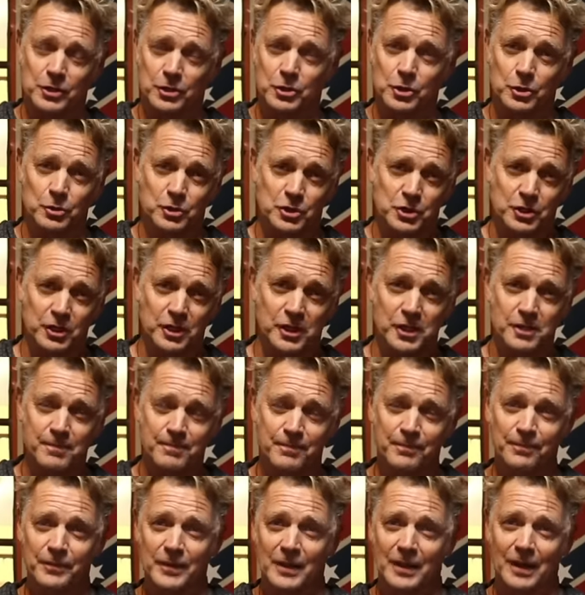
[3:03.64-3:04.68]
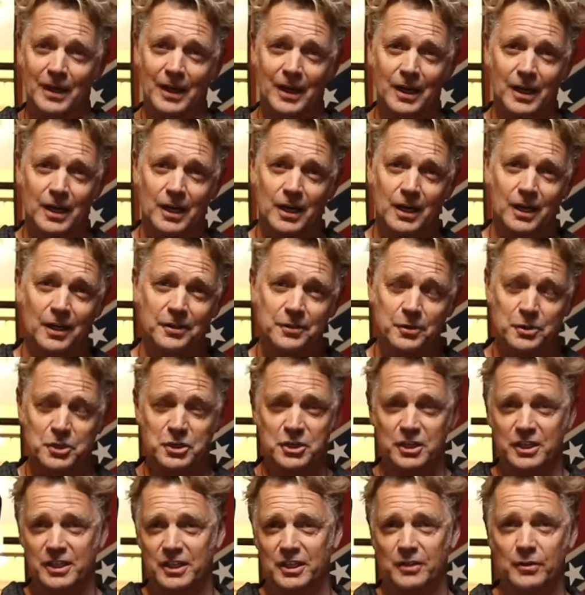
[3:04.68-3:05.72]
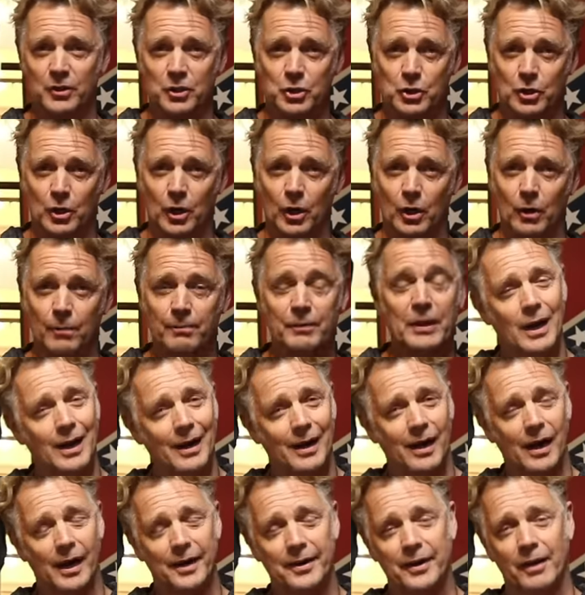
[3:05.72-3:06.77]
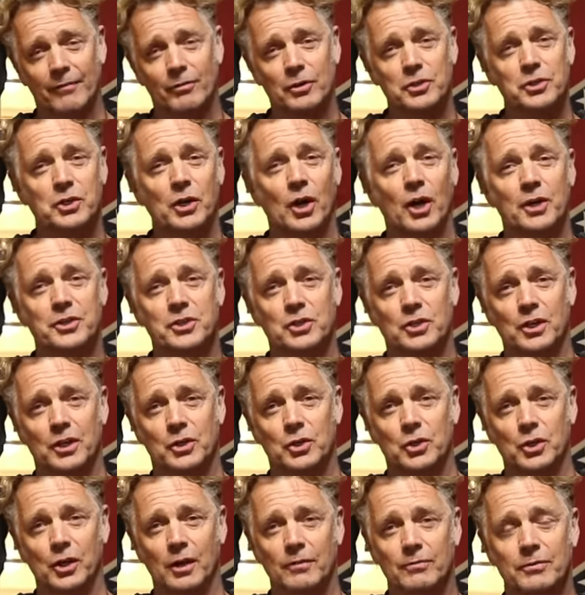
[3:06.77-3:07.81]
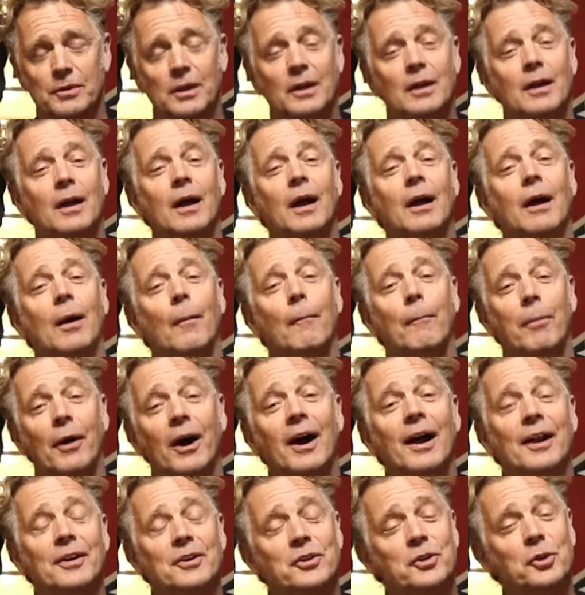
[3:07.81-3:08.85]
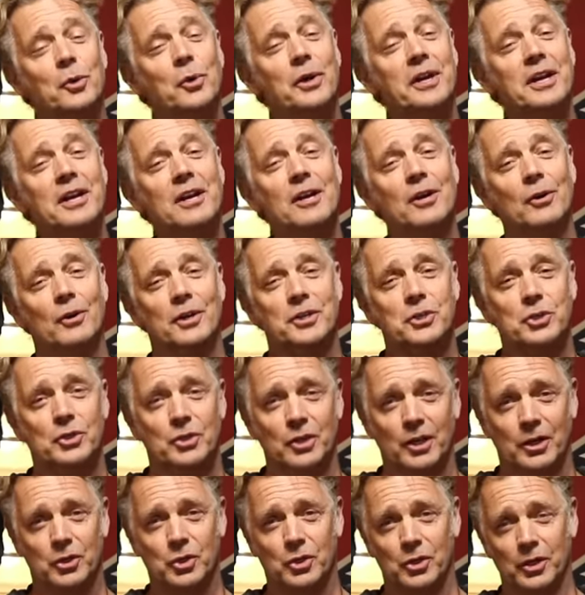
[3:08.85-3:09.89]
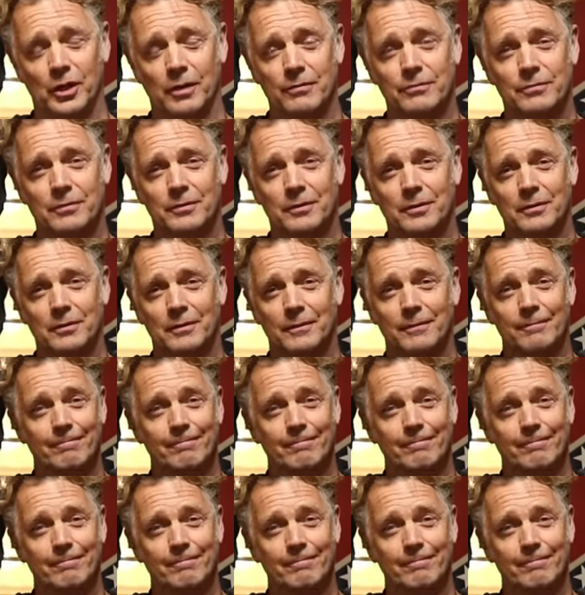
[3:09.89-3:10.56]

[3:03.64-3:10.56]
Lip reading: that you see in the show. I never saw a stick shift, but you hear a stick shift.